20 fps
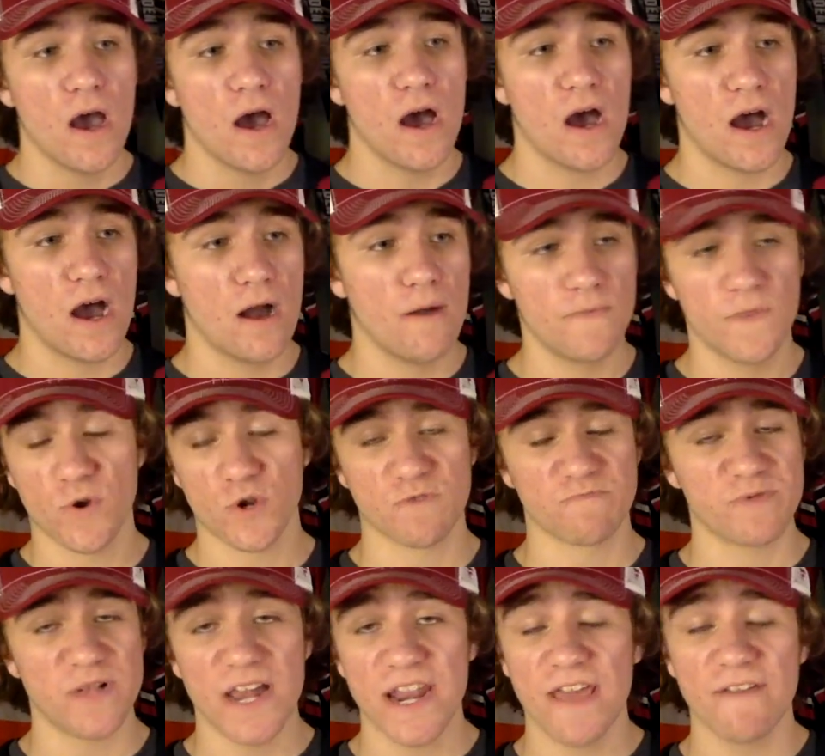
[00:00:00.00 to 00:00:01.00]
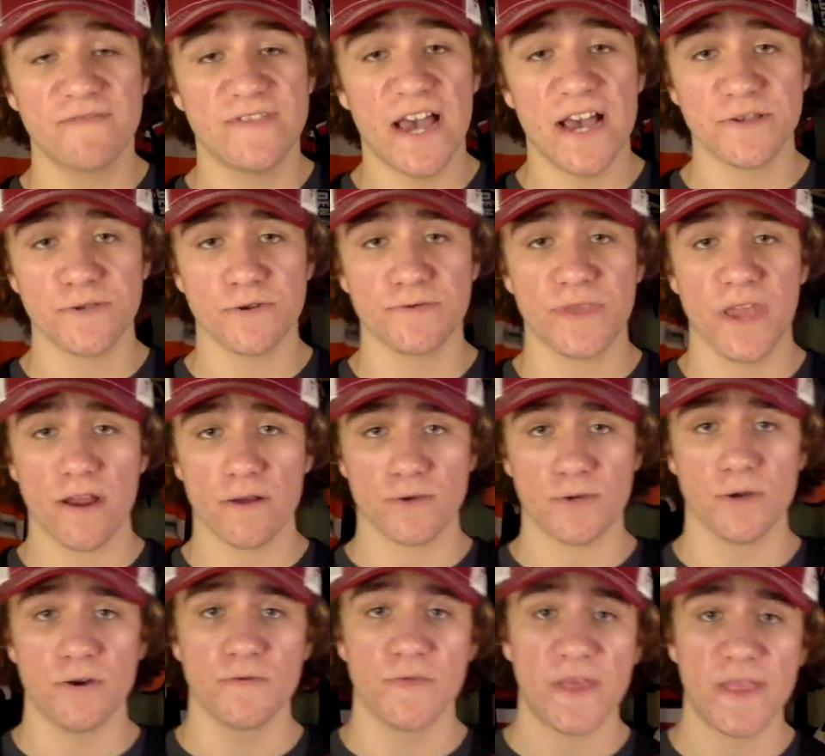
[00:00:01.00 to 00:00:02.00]
There's plenty of desert there
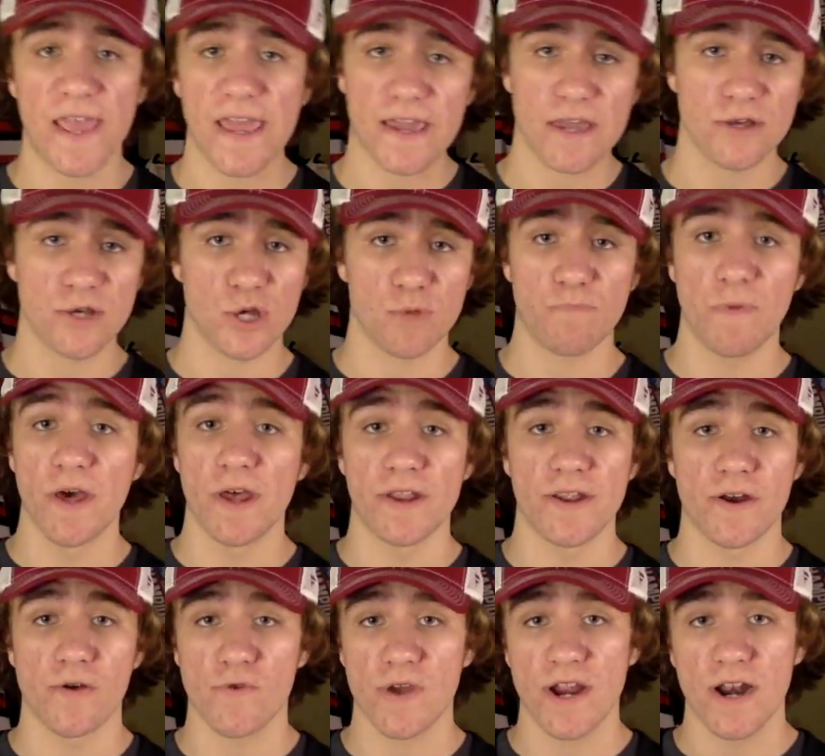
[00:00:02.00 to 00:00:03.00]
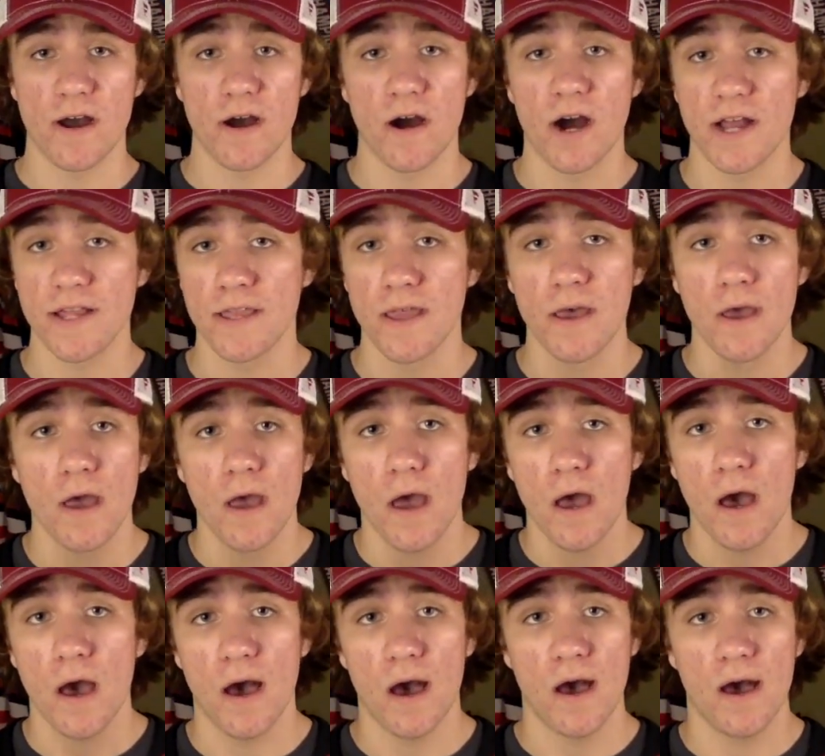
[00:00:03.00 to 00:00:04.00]
too that they could just build an arena on.
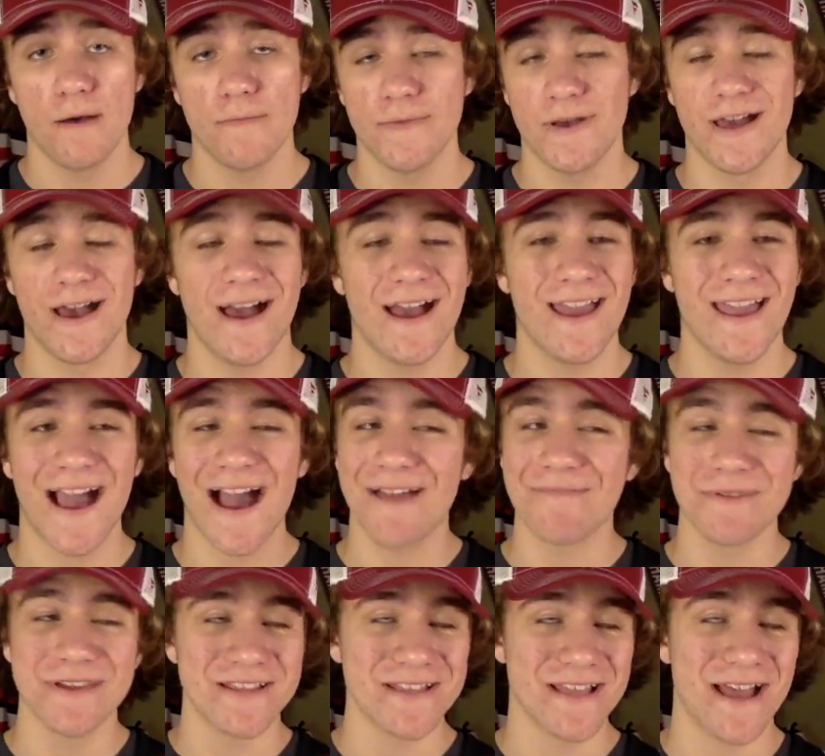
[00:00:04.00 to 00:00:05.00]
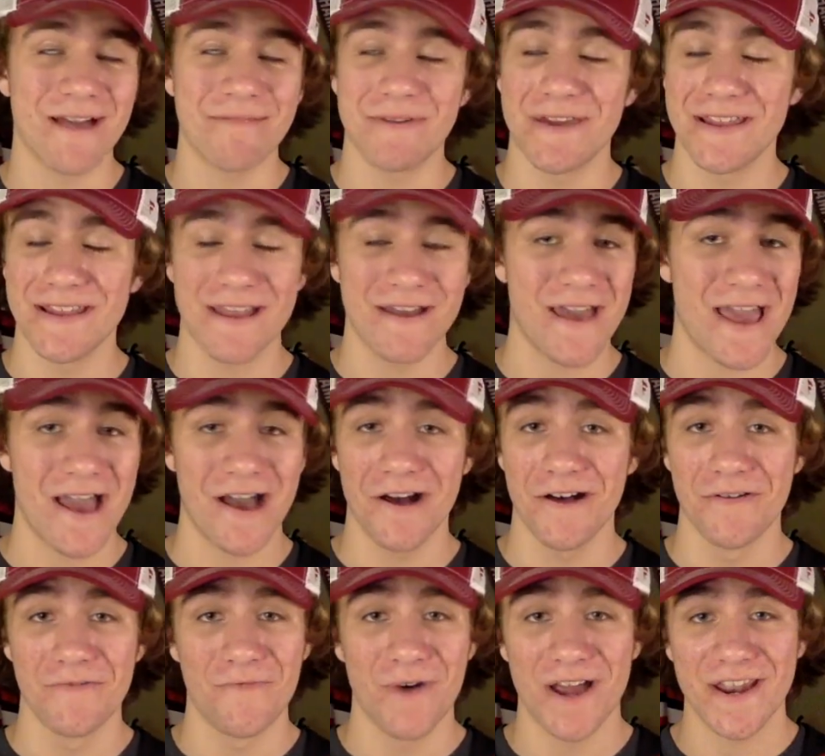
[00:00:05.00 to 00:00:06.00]
I mean,
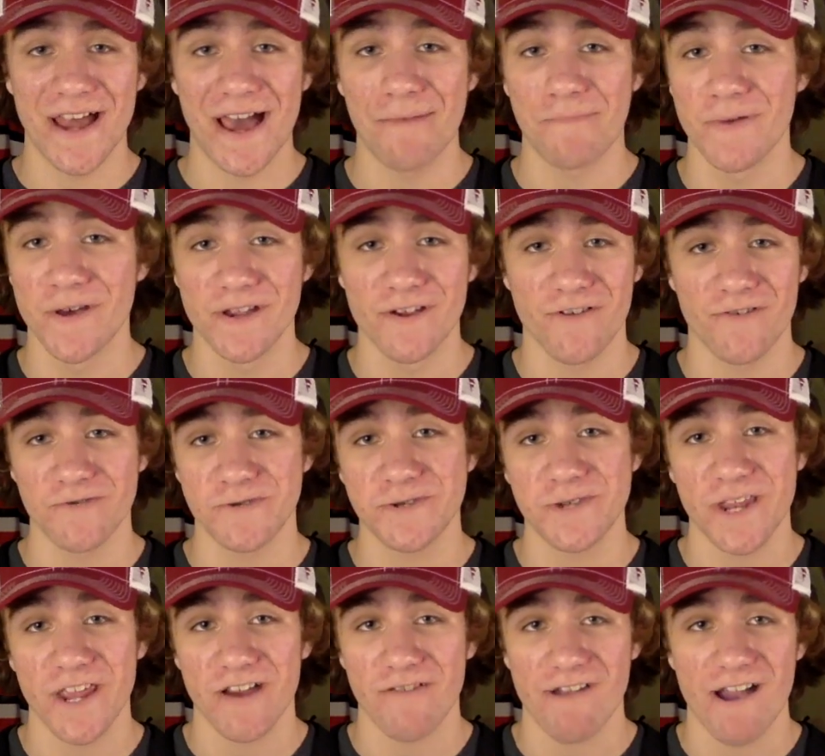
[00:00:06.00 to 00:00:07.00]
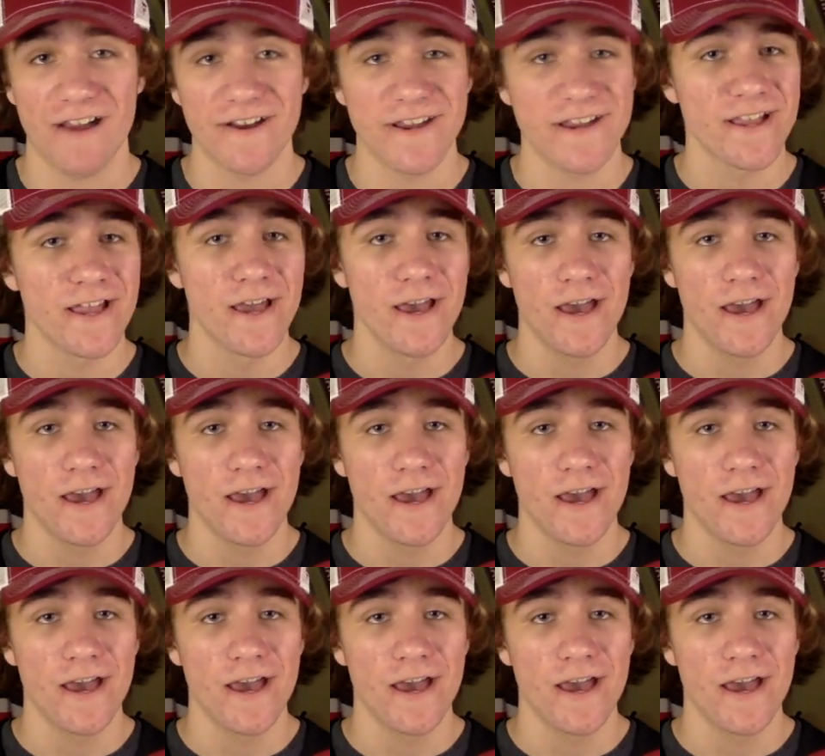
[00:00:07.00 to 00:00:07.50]
hell, why not build your own city around it?